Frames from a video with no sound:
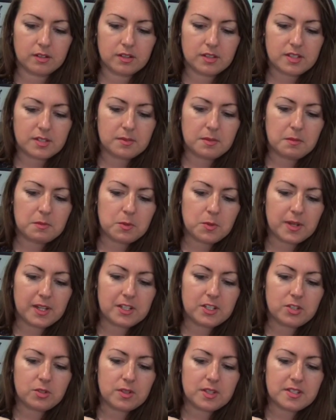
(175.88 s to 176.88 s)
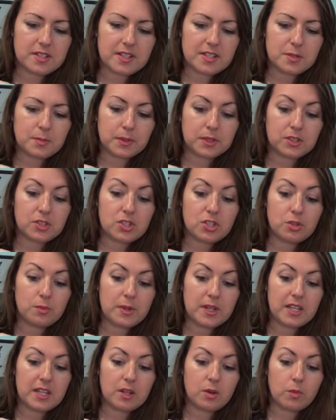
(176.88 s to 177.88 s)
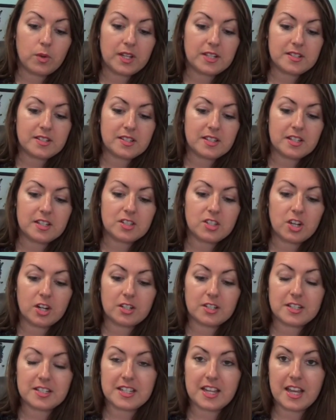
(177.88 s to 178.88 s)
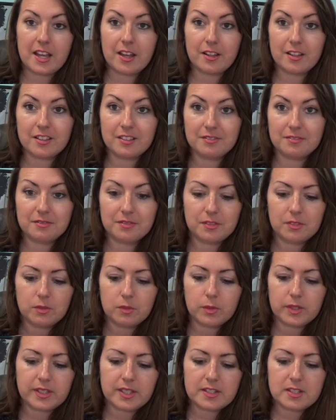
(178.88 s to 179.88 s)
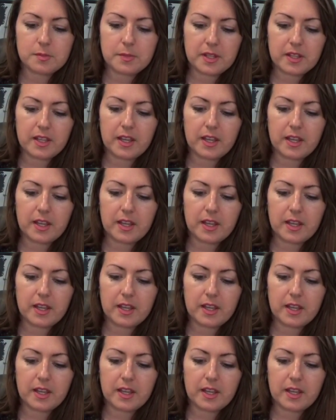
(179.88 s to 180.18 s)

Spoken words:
Sometimes when I do this, I smell too many at once and then it's hard to tell what they smell